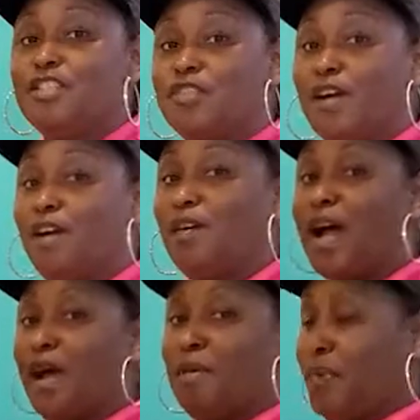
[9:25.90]
so
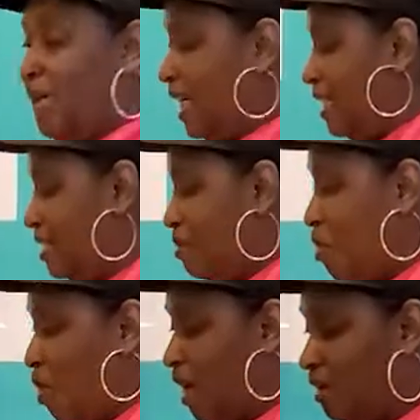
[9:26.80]
I put in some
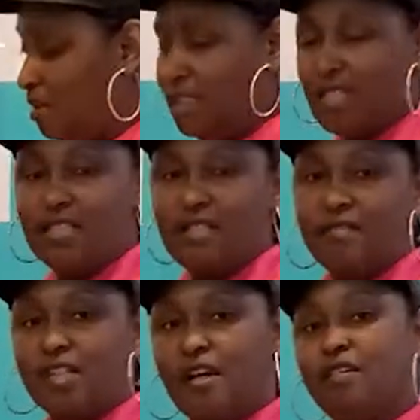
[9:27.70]
oil, just
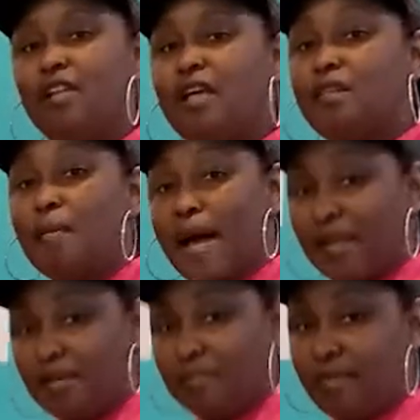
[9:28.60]
enough to cover like the
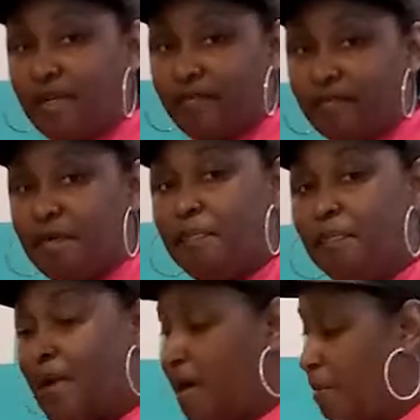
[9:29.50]
bottom of the
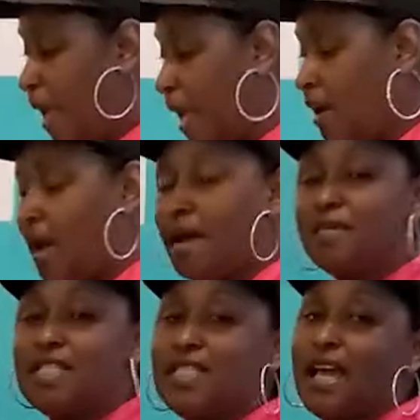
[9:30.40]
pan. I
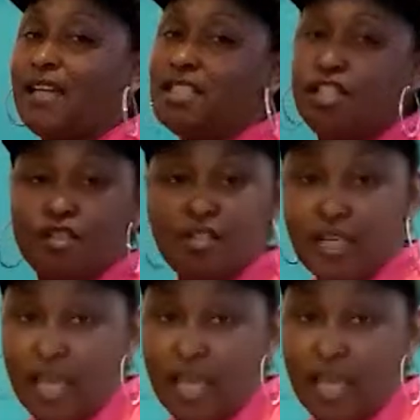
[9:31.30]
decided to use a